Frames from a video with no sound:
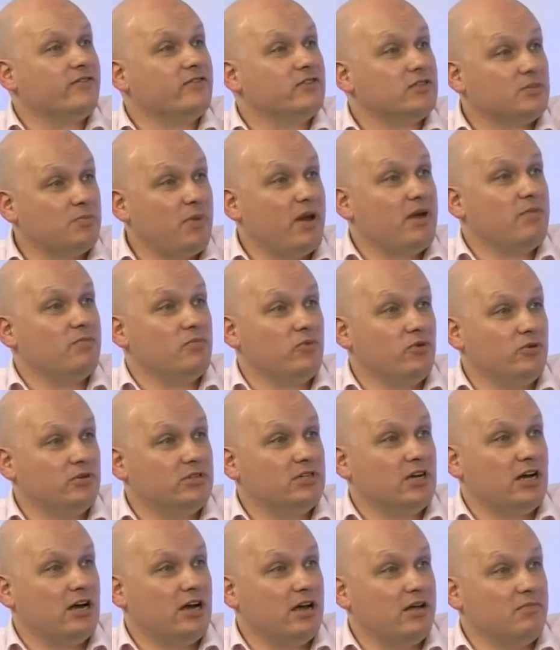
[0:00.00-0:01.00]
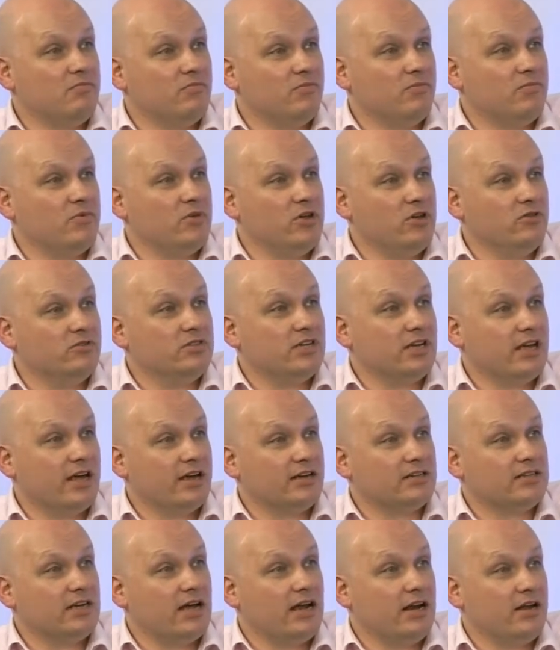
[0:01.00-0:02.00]
have spent more time using
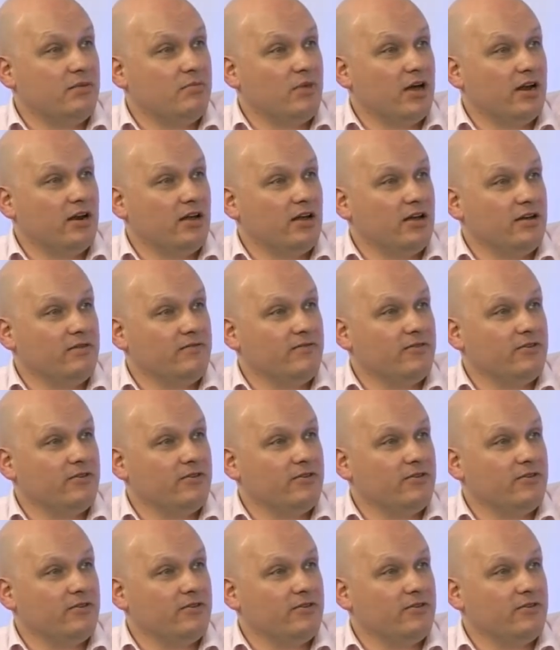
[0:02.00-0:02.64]
Excel in my life.